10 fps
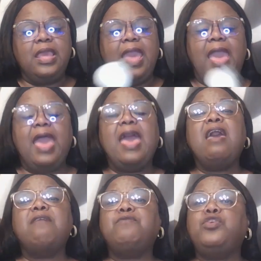
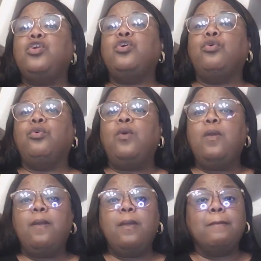have you
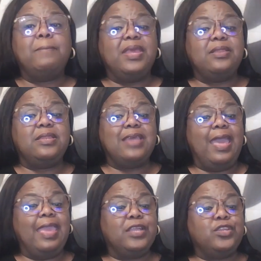been
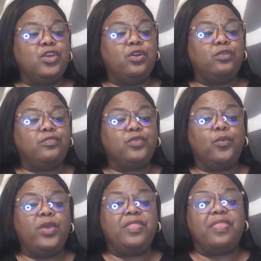diagnosed
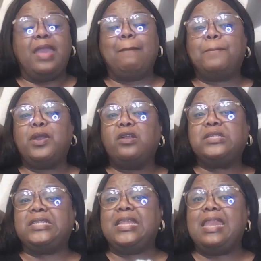with a
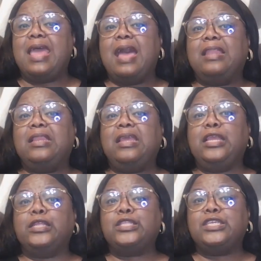
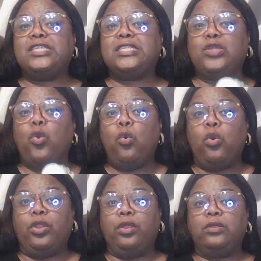personality
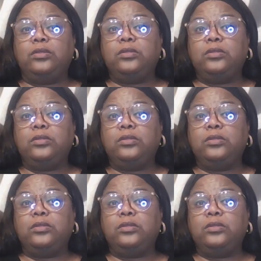disorder?